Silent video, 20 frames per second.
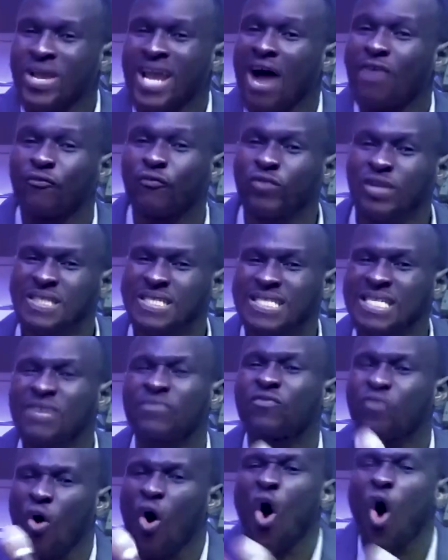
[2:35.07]
we have
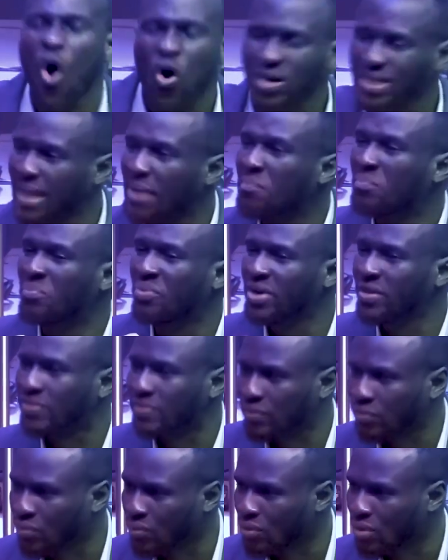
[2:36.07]
received all the
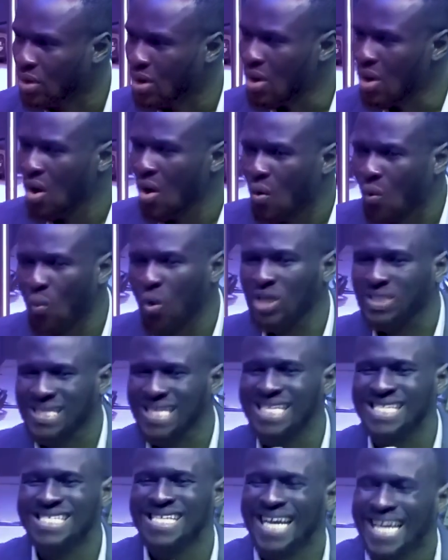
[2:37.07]
breakthrough,
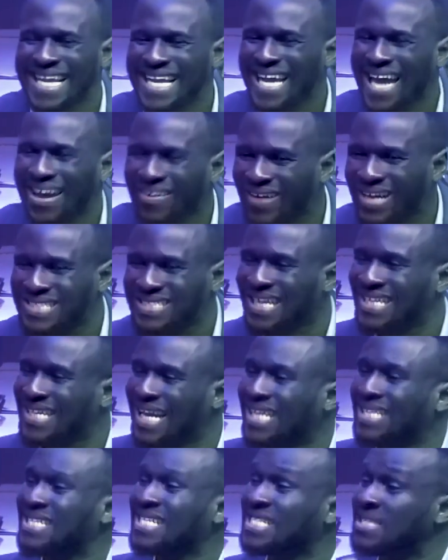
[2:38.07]
what is the character
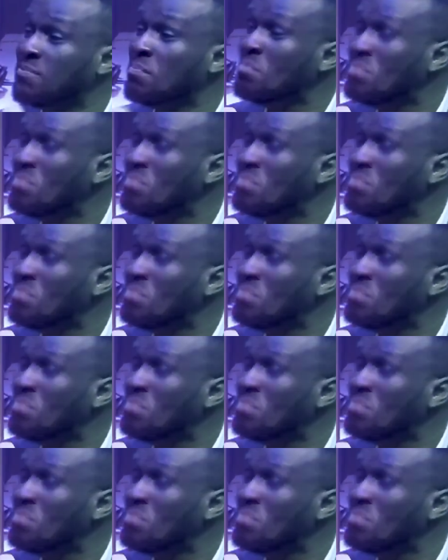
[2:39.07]
that is